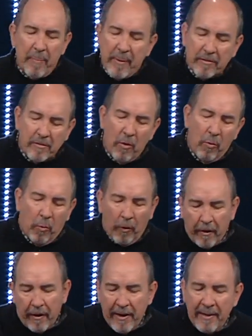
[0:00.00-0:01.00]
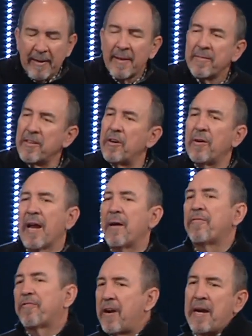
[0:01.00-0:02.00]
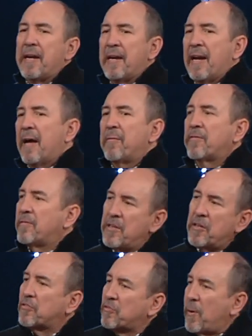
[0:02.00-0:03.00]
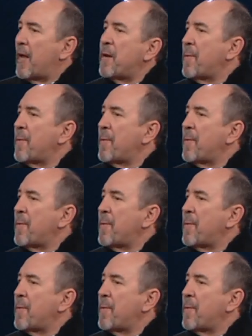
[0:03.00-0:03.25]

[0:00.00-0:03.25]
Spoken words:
I'll be so worried, you know, and I'm fretting and I'm, you know, sweating